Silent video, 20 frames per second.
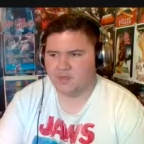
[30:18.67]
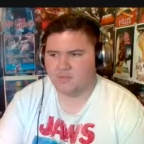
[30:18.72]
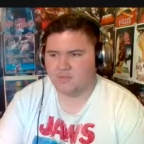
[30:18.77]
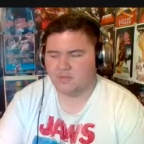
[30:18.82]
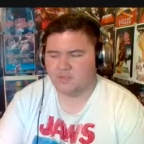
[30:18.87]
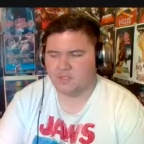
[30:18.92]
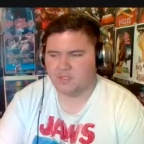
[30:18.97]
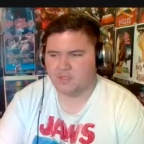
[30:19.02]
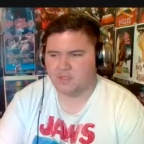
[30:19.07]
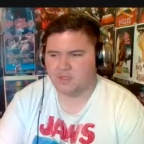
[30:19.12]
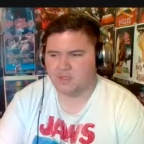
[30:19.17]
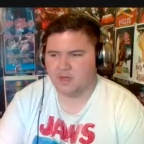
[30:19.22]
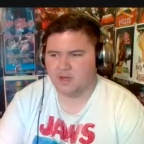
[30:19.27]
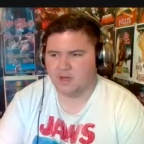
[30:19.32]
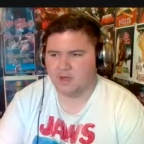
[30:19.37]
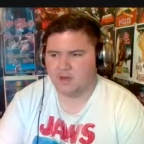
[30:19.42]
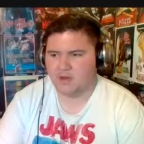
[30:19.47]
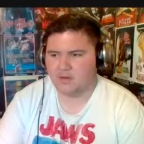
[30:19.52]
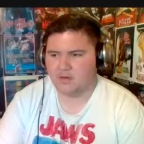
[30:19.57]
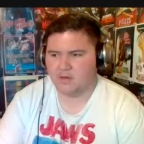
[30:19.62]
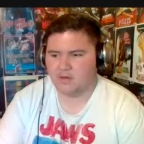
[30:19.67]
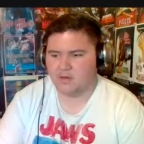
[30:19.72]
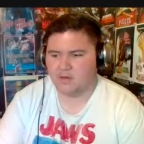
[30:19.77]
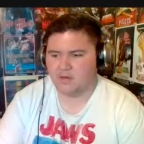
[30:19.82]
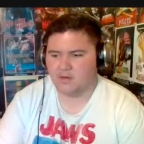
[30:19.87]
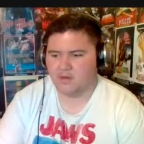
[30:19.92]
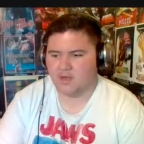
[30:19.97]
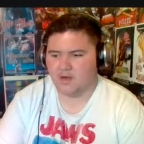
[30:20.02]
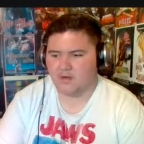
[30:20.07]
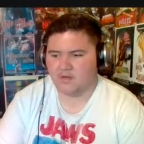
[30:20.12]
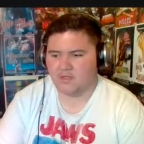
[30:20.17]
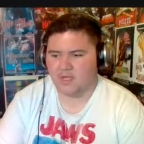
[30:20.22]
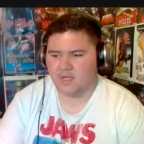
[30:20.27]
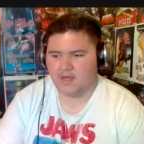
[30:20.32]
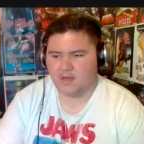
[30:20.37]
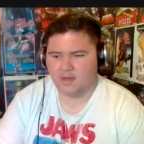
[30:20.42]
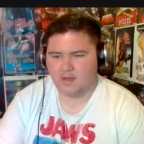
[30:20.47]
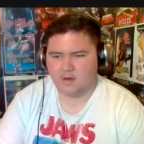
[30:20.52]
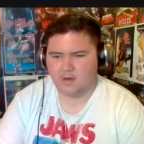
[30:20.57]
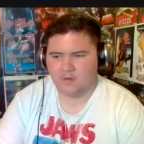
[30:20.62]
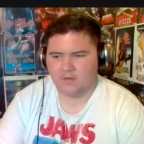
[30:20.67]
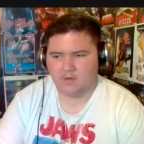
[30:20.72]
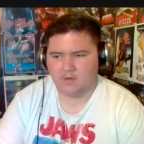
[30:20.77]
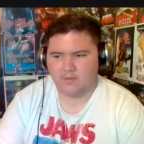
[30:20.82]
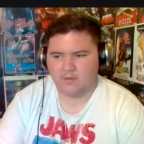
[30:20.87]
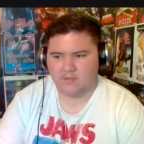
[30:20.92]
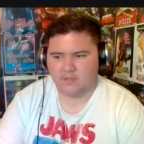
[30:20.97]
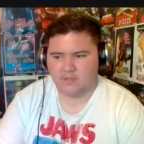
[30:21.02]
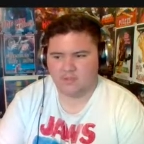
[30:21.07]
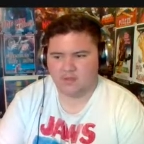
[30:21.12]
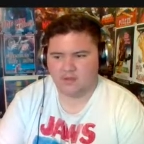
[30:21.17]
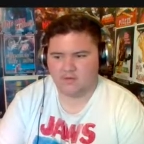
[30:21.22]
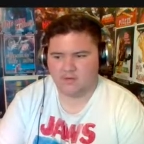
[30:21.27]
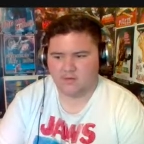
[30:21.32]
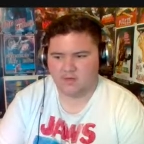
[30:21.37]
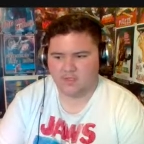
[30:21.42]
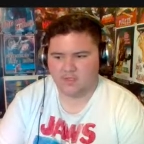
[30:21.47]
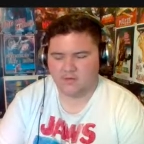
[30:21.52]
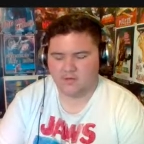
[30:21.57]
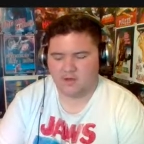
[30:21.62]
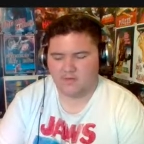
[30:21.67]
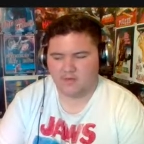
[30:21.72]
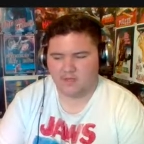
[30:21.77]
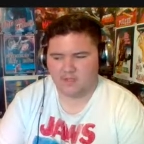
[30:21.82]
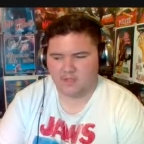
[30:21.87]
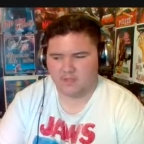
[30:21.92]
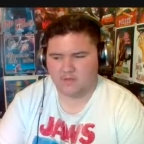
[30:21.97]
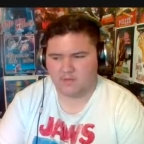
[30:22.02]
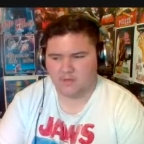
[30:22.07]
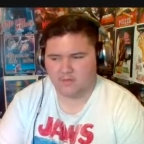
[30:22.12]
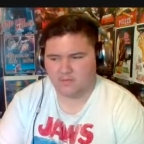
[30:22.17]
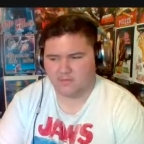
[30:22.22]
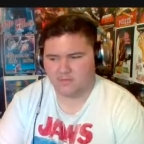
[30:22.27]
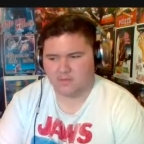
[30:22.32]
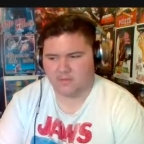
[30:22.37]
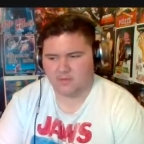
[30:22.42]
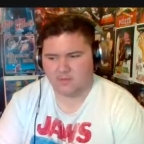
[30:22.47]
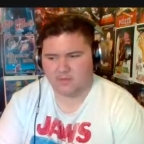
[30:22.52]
Was it not entertaining, or what did you have an issue with it for?